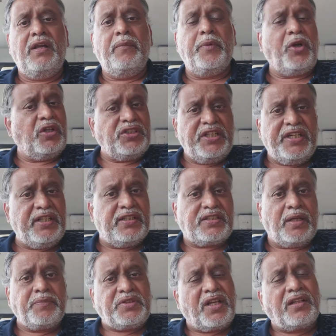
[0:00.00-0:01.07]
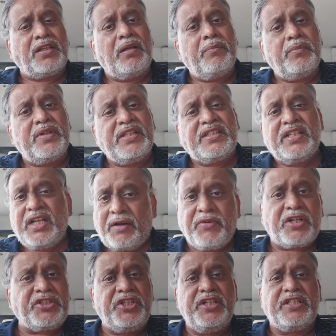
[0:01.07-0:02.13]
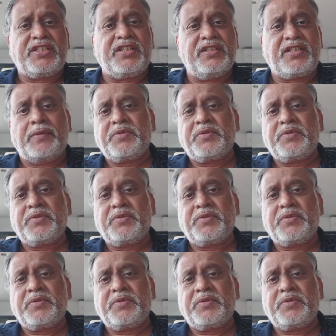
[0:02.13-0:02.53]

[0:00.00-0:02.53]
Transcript: Because Sanskritam is in our genes.